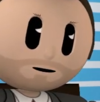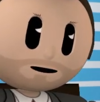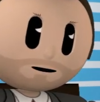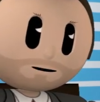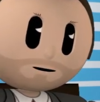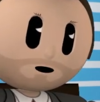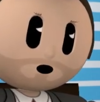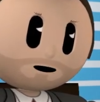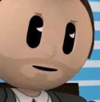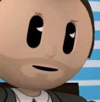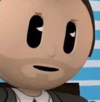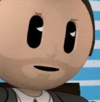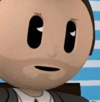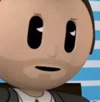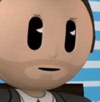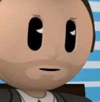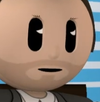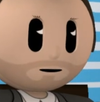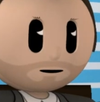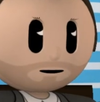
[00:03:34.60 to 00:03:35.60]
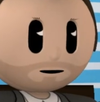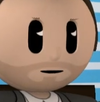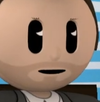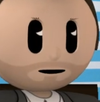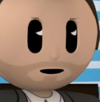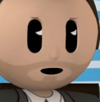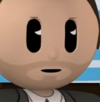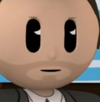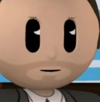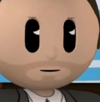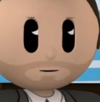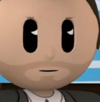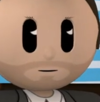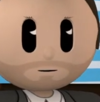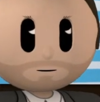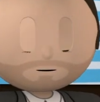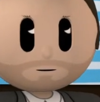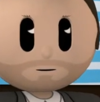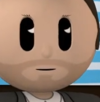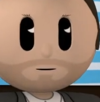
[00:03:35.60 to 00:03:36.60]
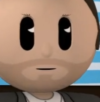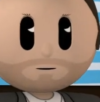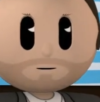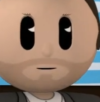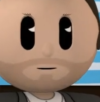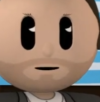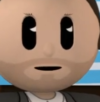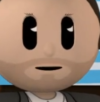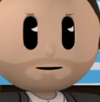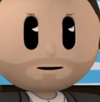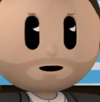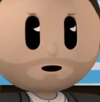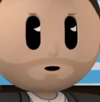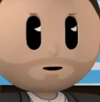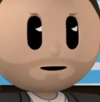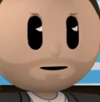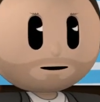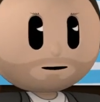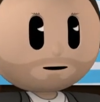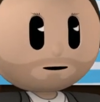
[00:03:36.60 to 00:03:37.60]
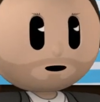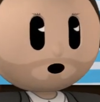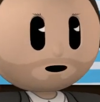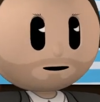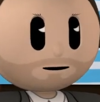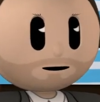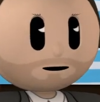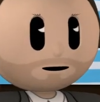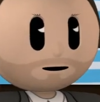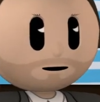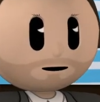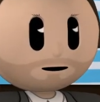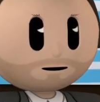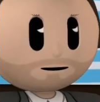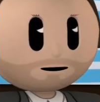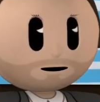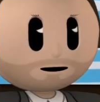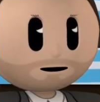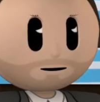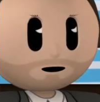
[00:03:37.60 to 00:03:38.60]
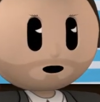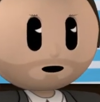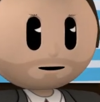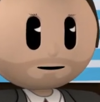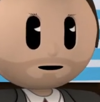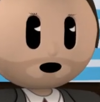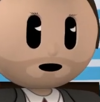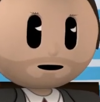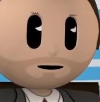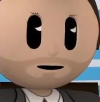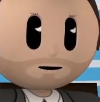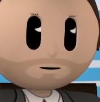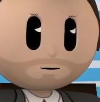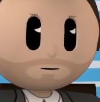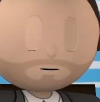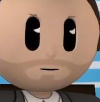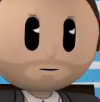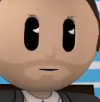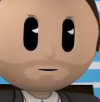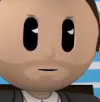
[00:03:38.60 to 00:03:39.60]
It's okay to help people. It's perfectly okay to be giving and kind.